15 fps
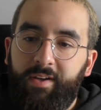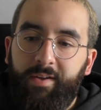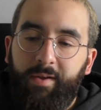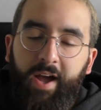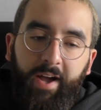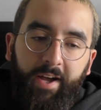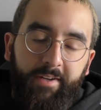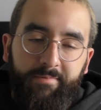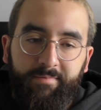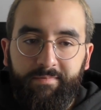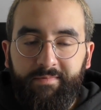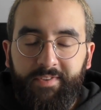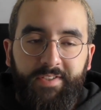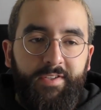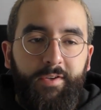
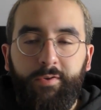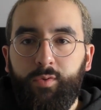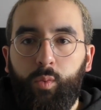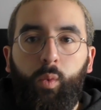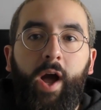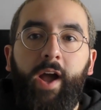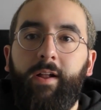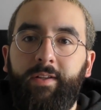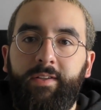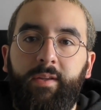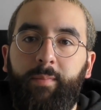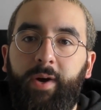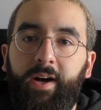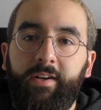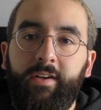whale in
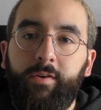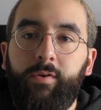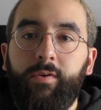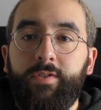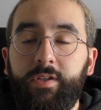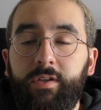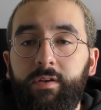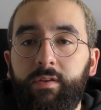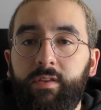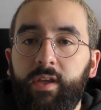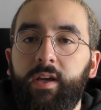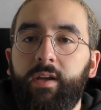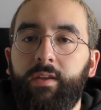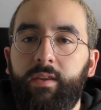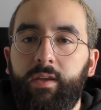the market, or do you
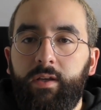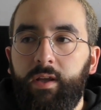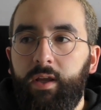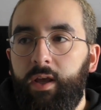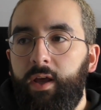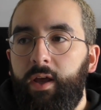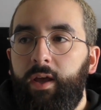think that,